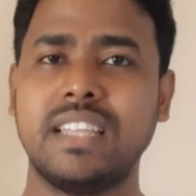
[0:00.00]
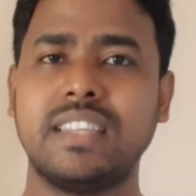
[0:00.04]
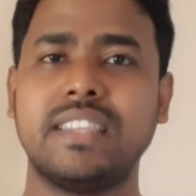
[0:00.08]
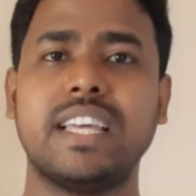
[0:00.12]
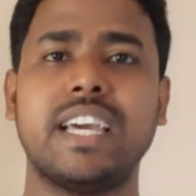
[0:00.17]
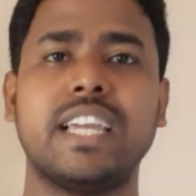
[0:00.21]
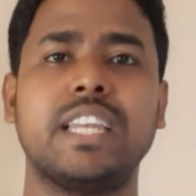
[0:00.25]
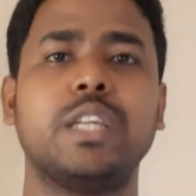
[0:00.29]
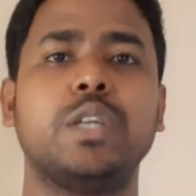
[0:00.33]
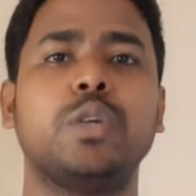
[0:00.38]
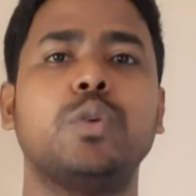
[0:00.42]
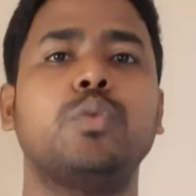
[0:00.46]

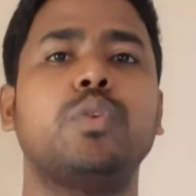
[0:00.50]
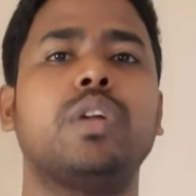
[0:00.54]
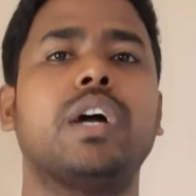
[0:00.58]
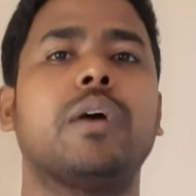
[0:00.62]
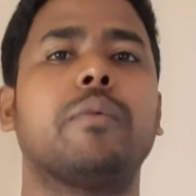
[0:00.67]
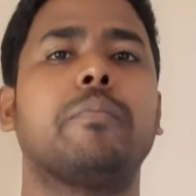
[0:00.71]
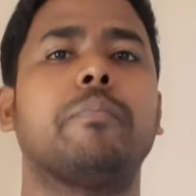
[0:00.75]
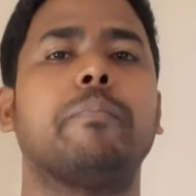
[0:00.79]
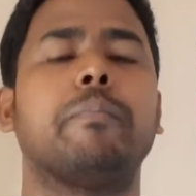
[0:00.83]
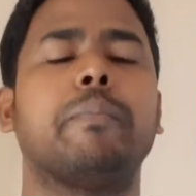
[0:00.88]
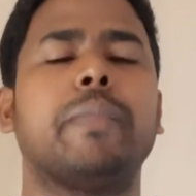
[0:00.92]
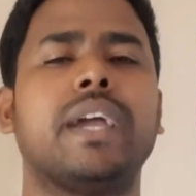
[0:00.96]
then he would
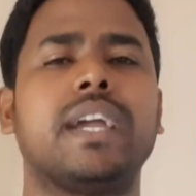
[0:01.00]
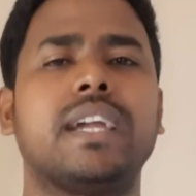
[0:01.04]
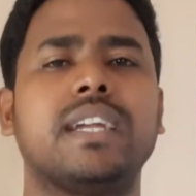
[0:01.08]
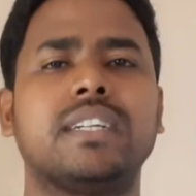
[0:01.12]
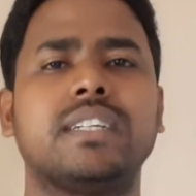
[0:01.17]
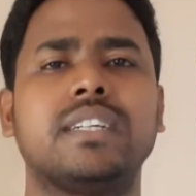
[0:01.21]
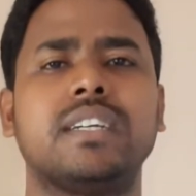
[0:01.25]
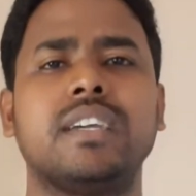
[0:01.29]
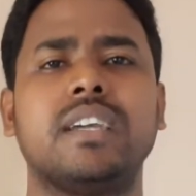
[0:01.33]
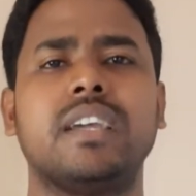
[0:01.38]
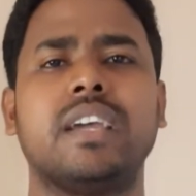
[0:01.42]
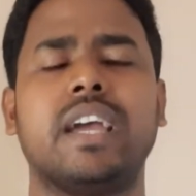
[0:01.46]
have
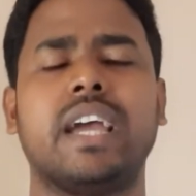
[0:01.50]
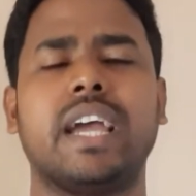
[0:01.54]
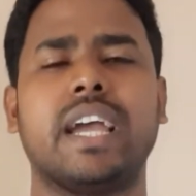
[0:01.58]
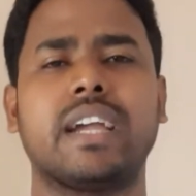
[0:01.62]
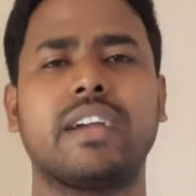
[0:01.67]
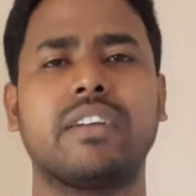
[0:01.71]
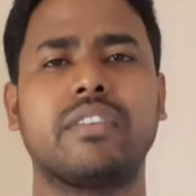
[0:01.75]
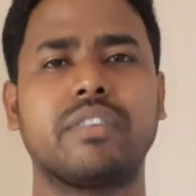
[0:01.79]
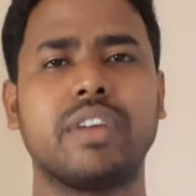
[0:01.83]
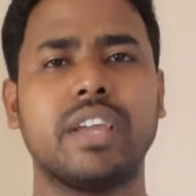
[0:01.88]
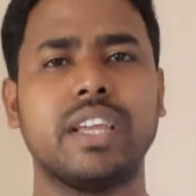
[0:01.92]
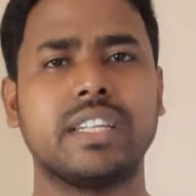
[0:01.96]
made a
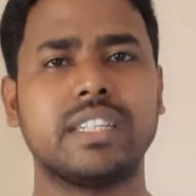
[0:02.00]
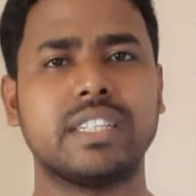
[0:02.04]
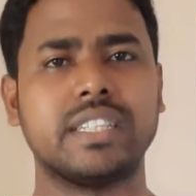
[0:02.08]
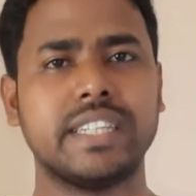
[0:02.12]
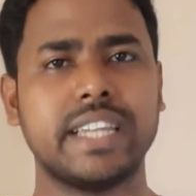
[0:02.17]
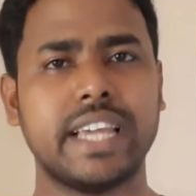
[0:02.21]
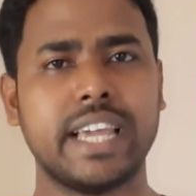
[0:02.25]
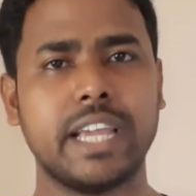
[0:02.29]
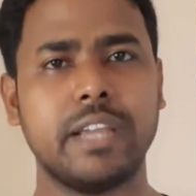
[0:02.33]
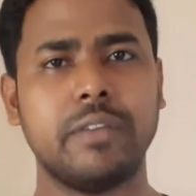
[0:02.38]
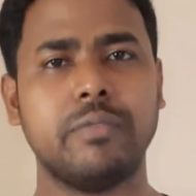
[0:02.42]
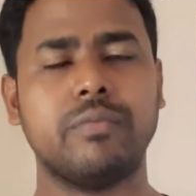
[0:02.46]
great
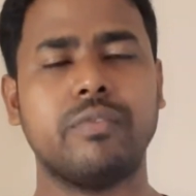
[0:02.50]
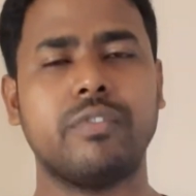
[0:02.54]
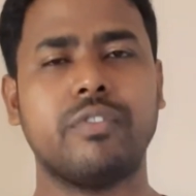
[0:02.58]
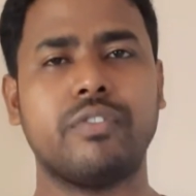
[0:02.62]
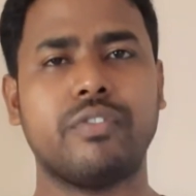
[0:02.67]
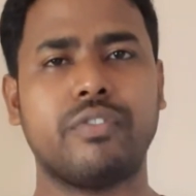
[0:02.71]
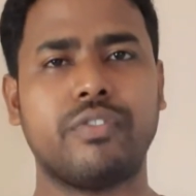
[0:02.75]
name,